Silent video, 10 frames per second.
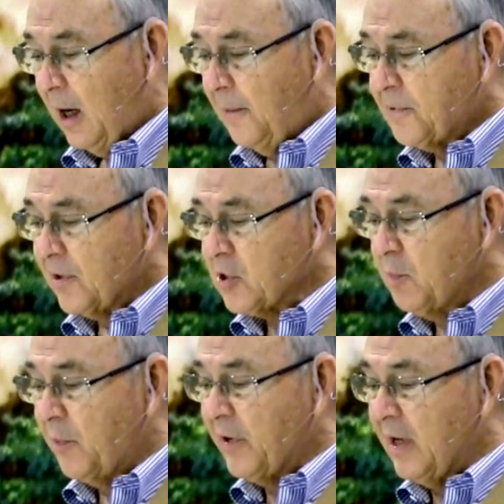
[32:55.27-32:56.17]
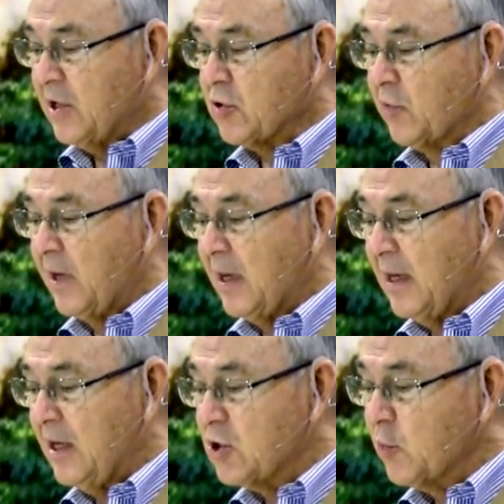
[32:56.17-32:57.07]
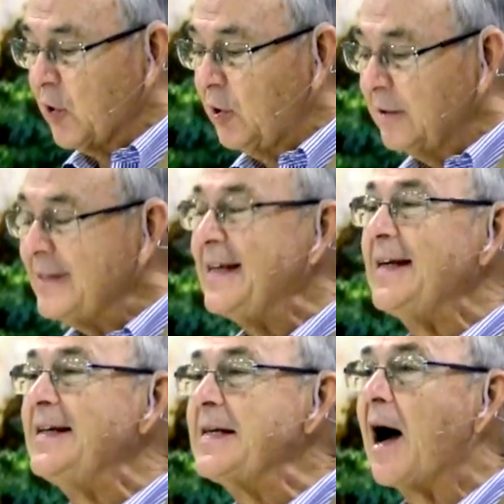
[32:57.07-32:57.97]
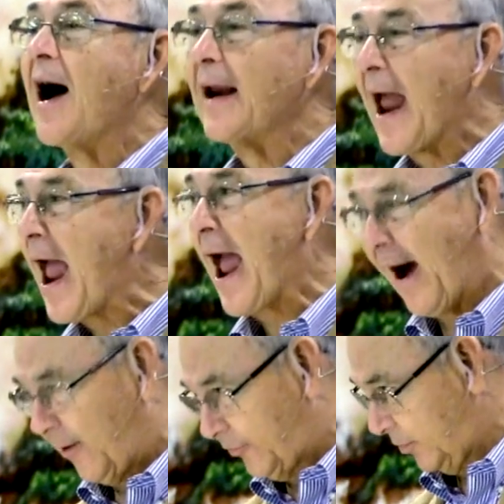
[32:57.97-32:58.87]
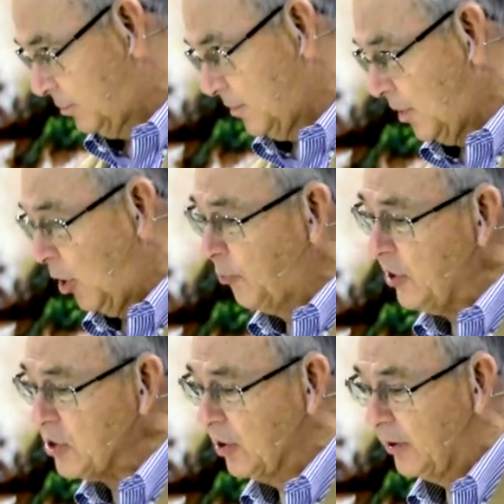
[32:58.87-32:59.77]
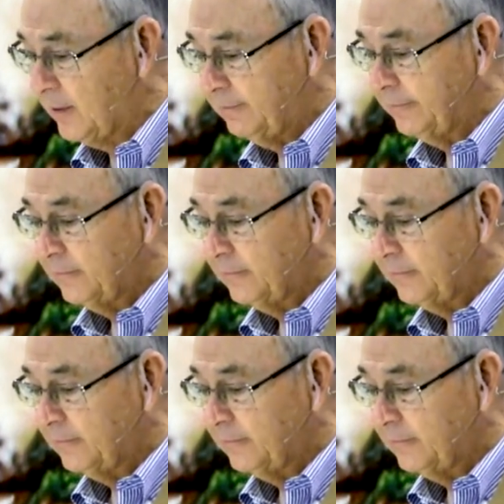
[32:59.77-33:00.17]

Up to this moment in history, Israel did not have a priesthood.